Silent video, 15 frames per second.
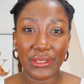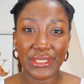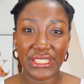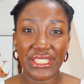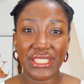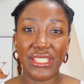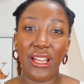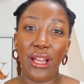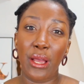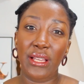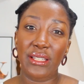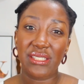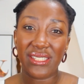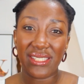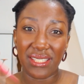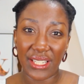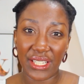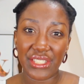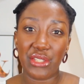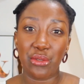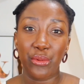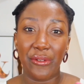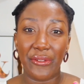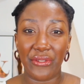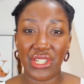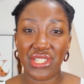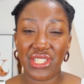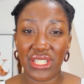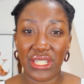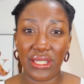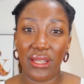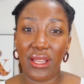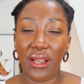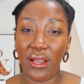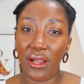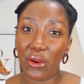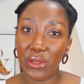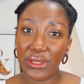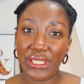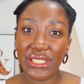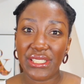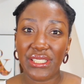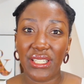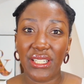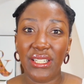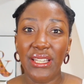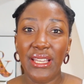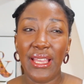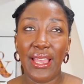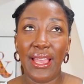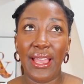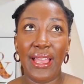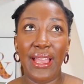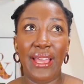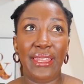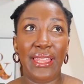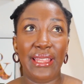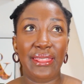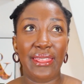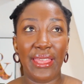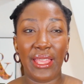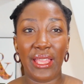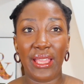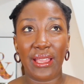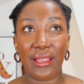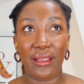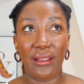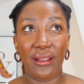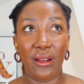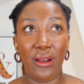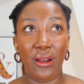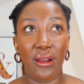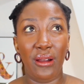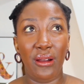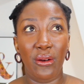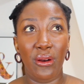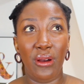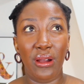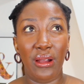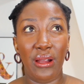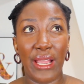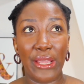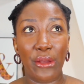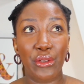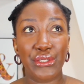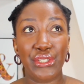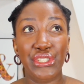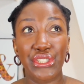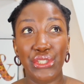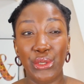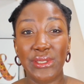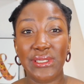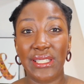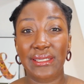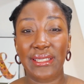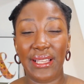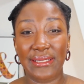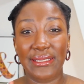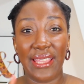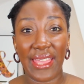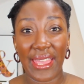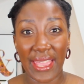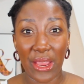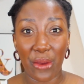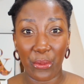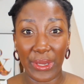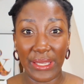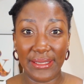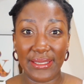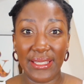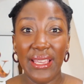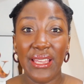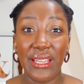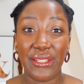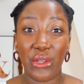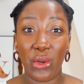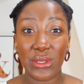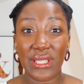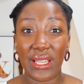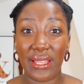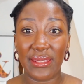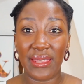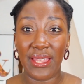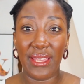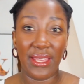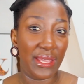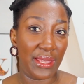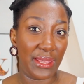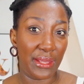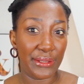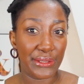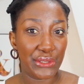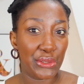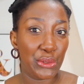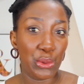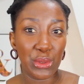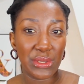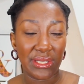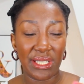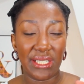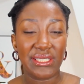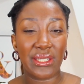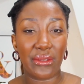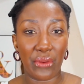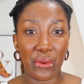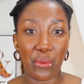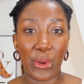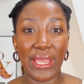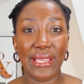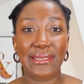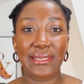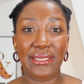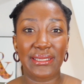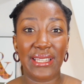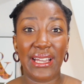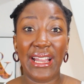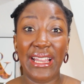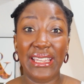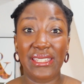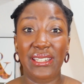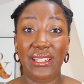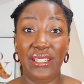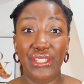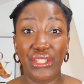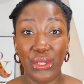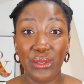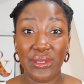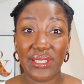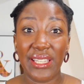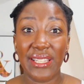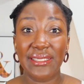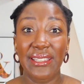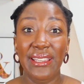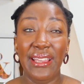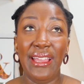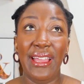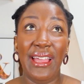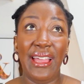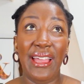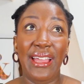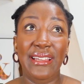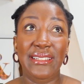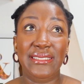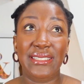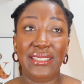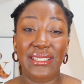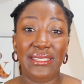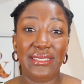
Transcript: conditioner slash refreshing conditioner, and I think I also used it as a hair rinse. Those are the 2/3 ways that I used it, and